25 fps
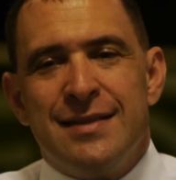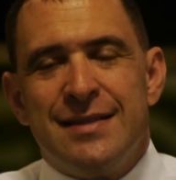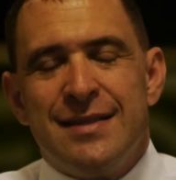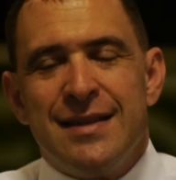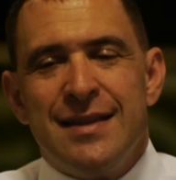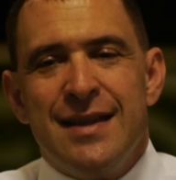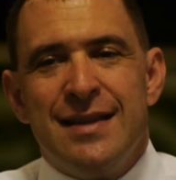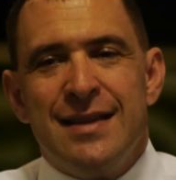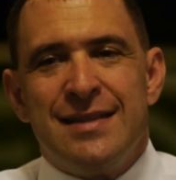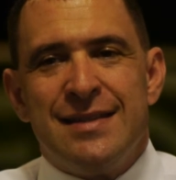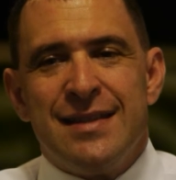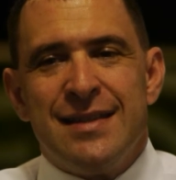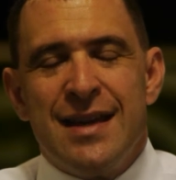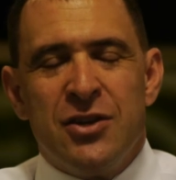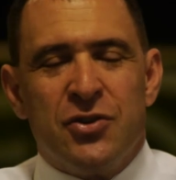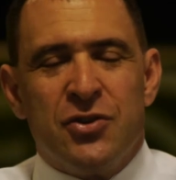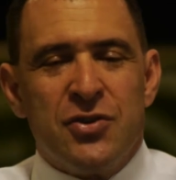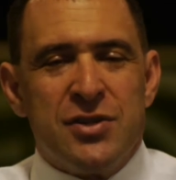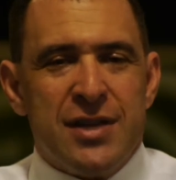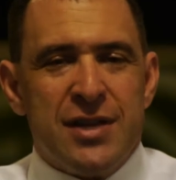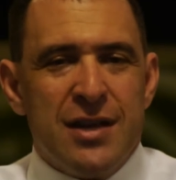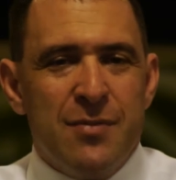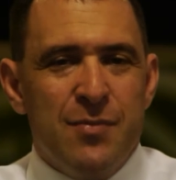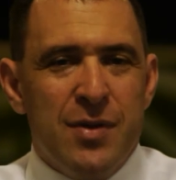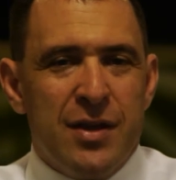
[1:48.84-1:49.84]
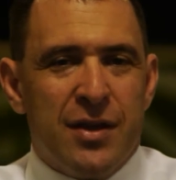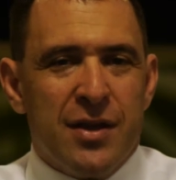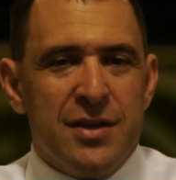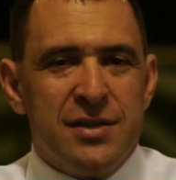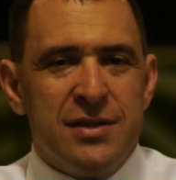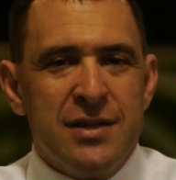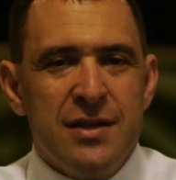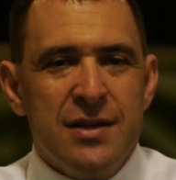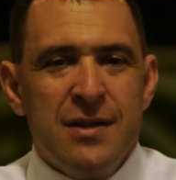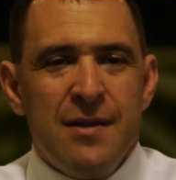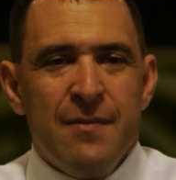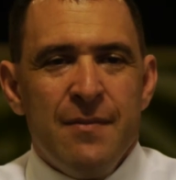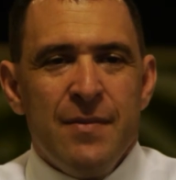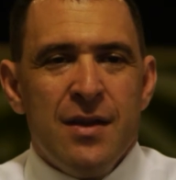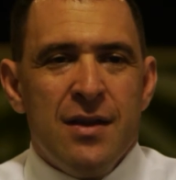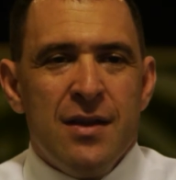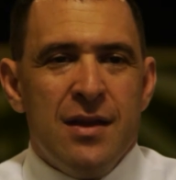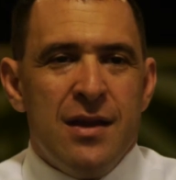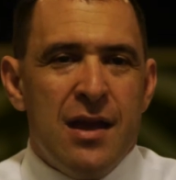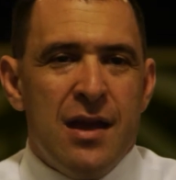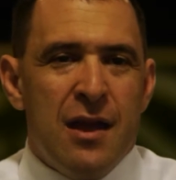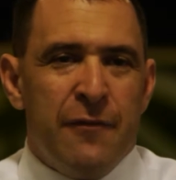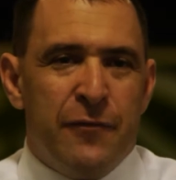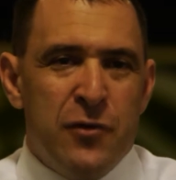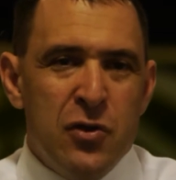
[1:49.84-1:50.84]
it's interesting, because
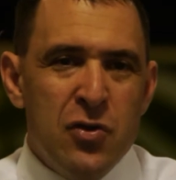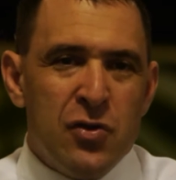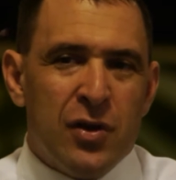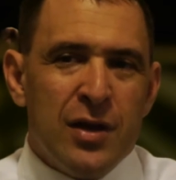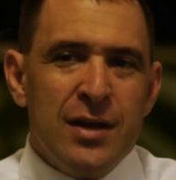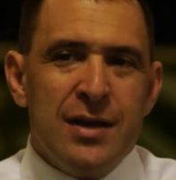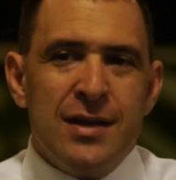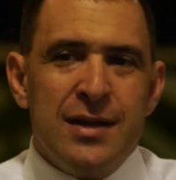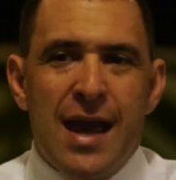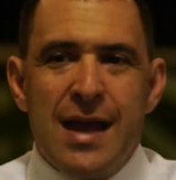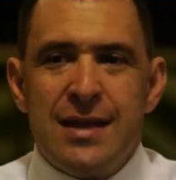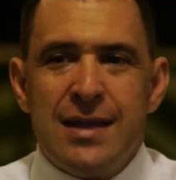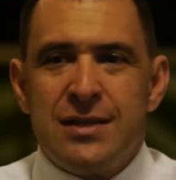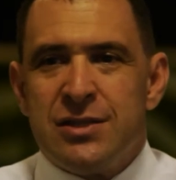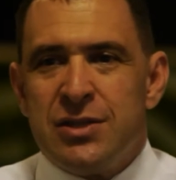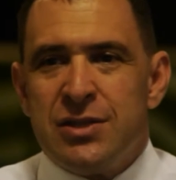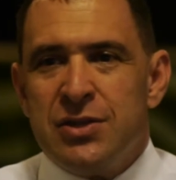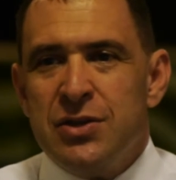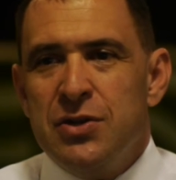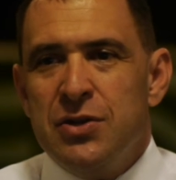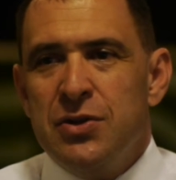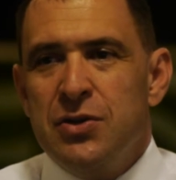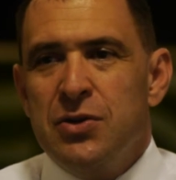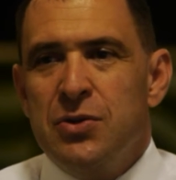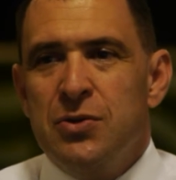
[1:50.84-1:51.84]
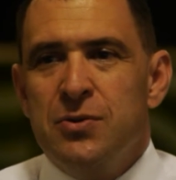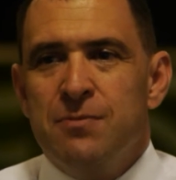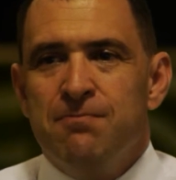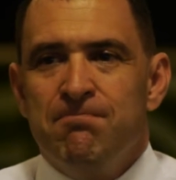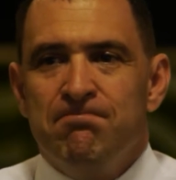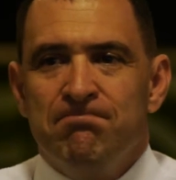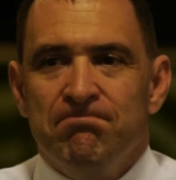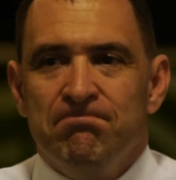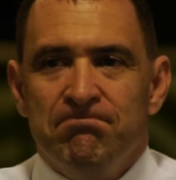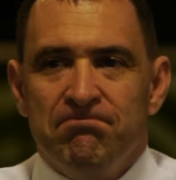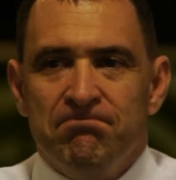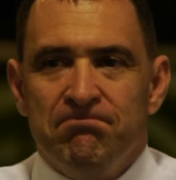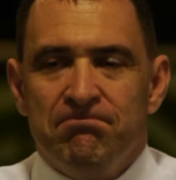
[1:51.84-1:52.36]
if you can get to,